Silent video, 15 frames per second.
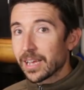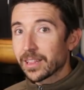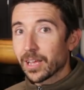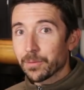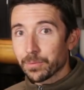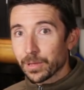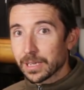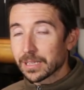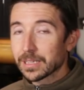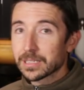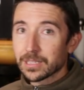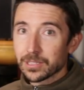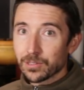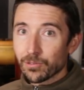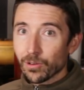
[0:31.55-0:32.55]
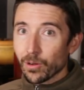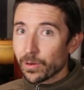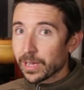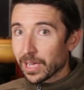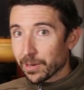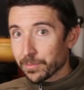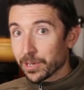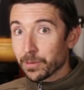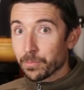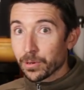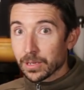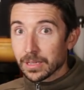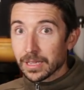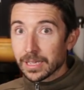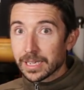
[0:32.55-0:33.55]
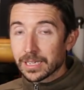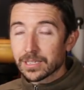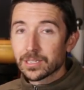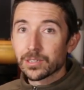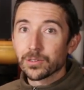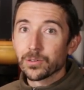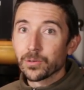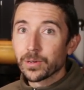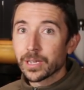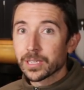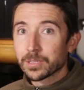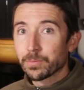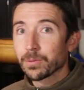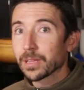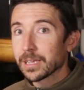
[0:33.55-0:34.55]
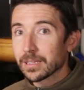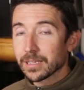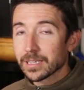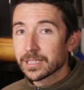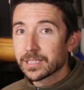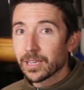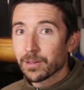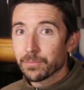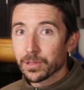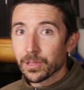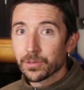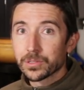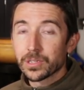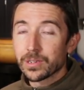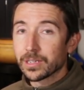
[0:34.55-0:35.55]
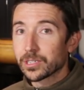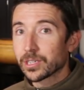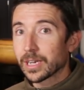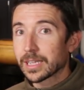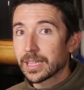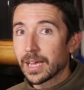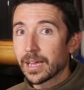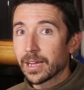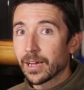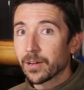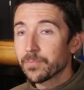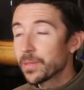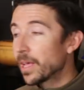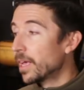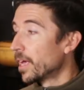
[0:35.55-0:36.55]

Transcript: that playlist is growing and I'm going to put a link to its playlist down below so you can check that out.